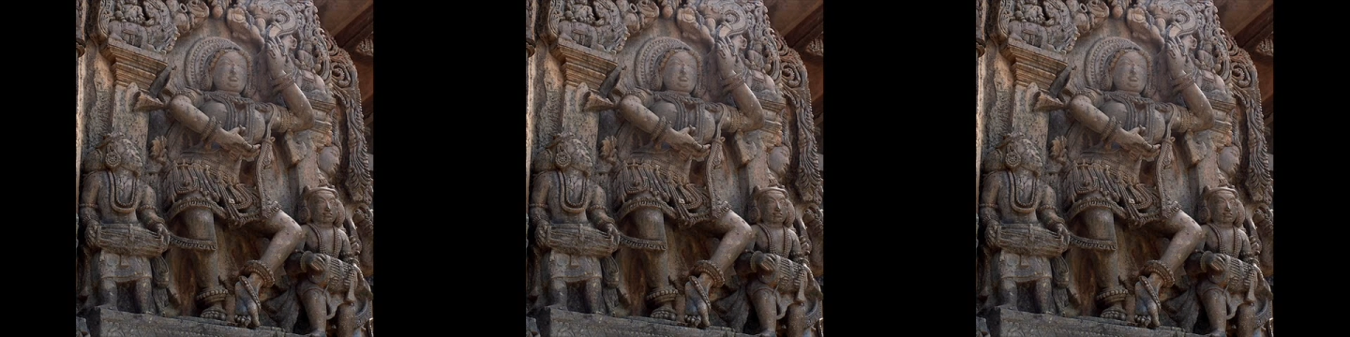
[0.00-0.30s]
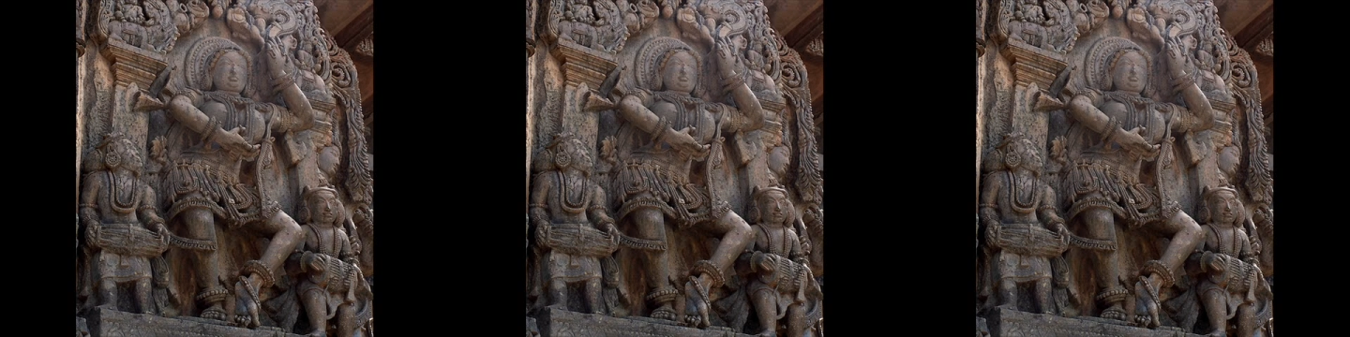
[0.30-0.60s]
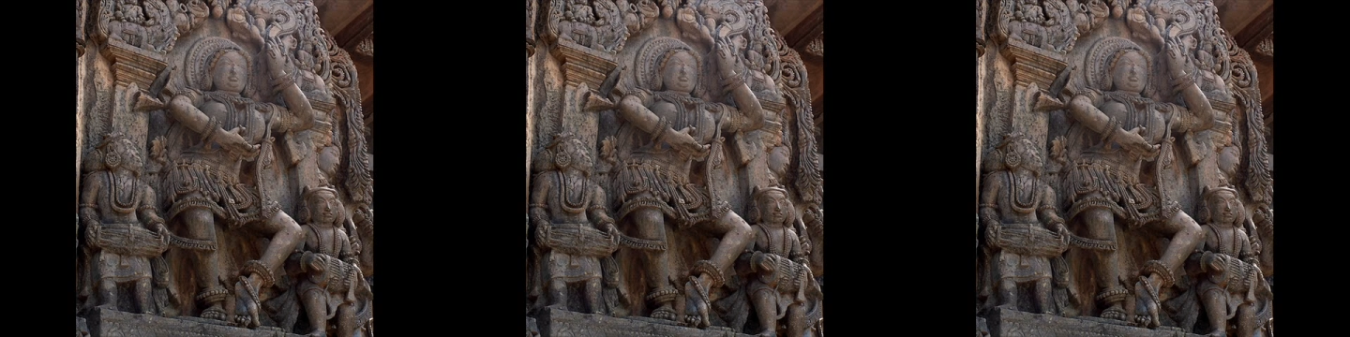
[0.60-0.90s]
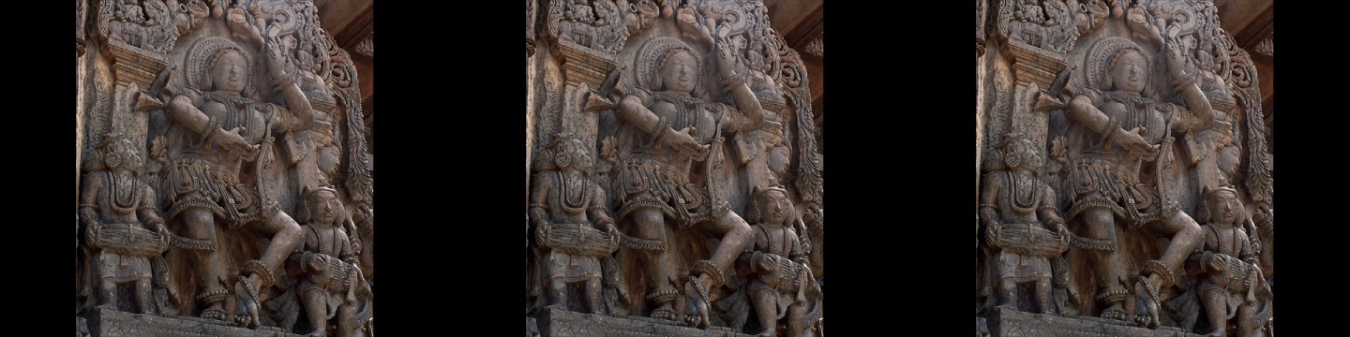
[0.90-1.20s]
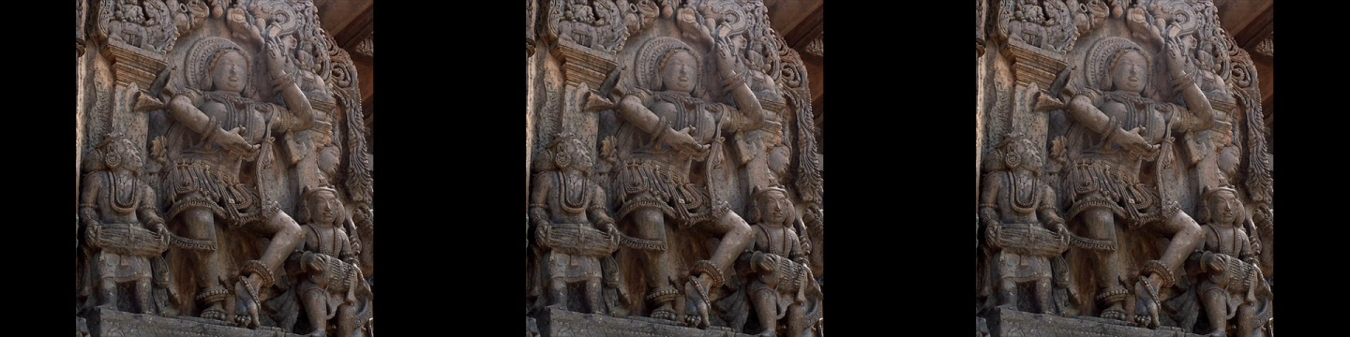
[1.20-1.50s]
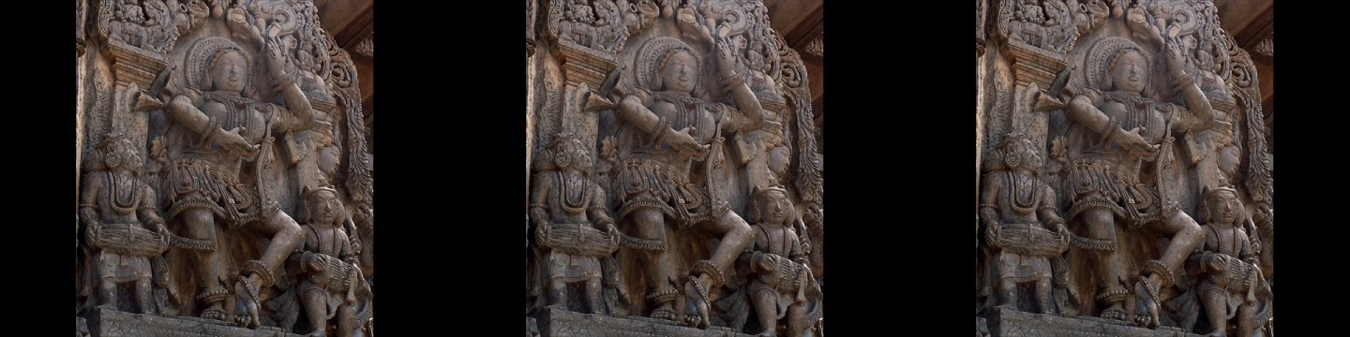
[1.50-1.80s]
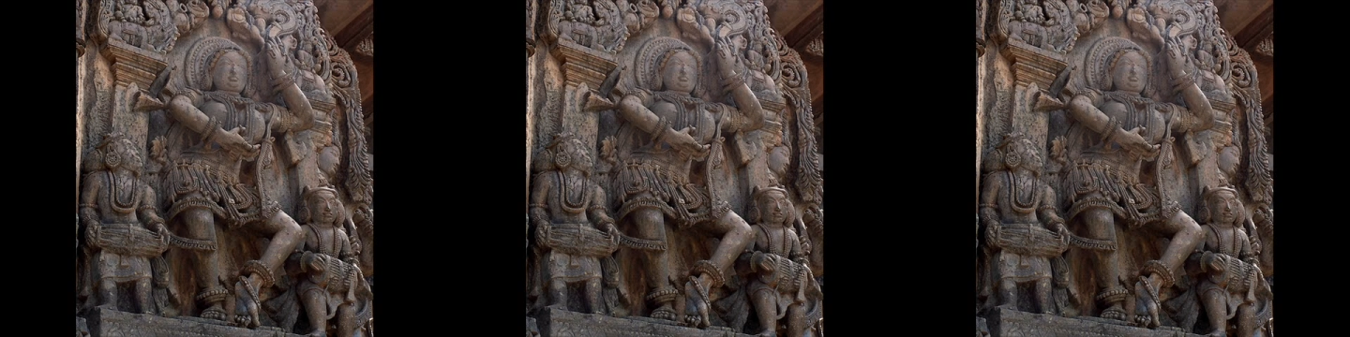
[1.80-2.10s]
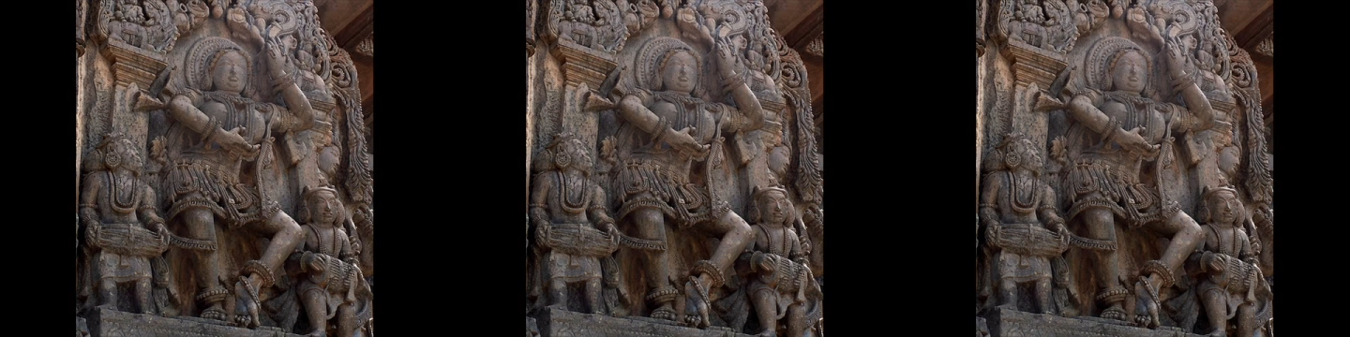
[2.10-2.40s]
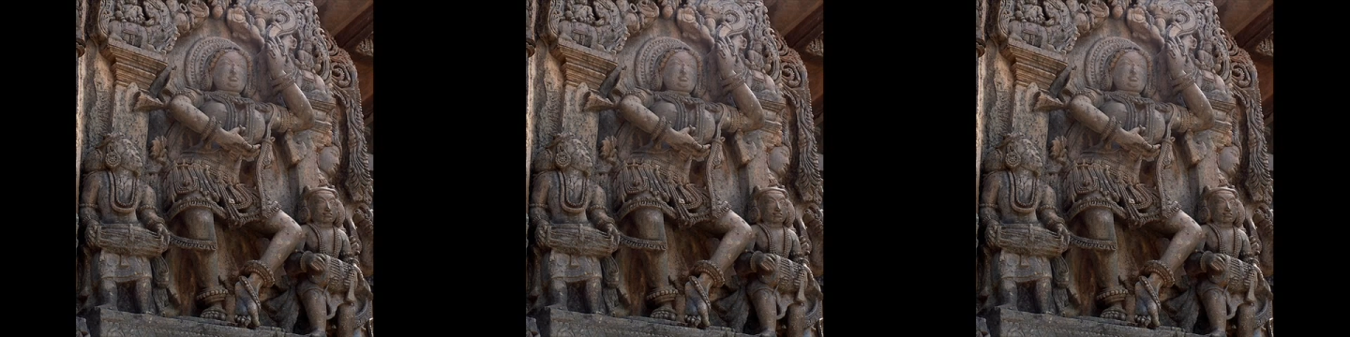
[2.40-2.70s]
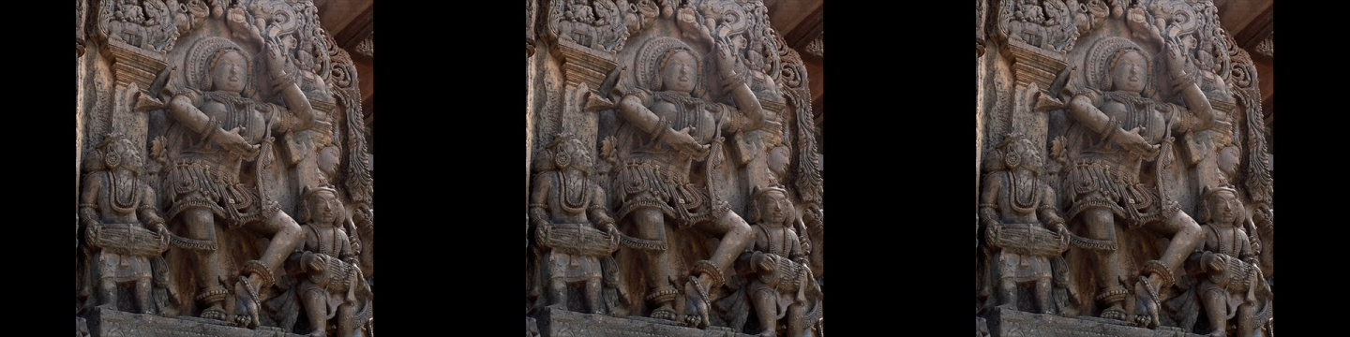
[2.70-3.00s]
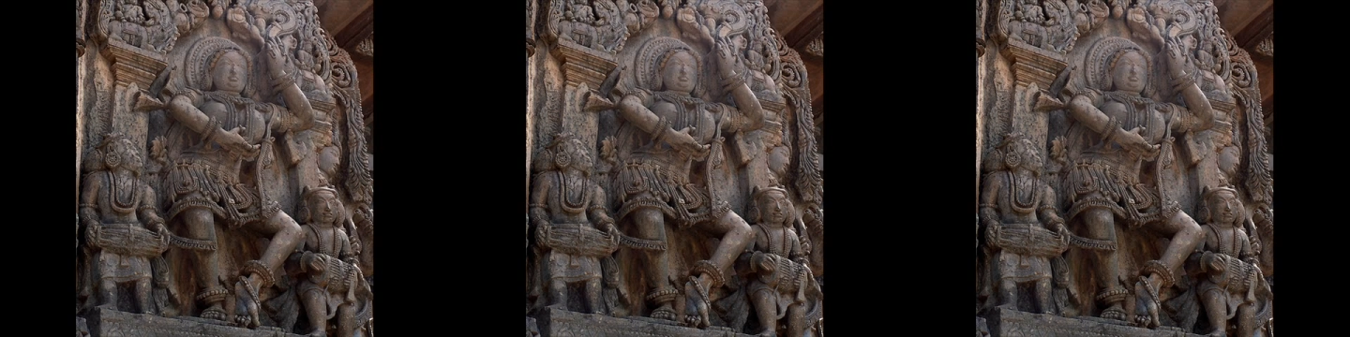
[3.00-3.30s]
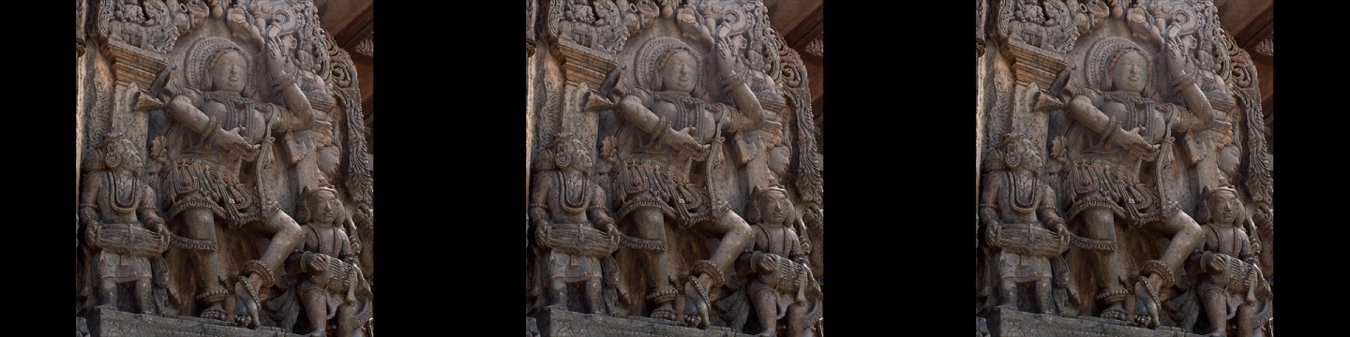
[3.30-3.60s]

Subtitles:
[unreadable: no face in view]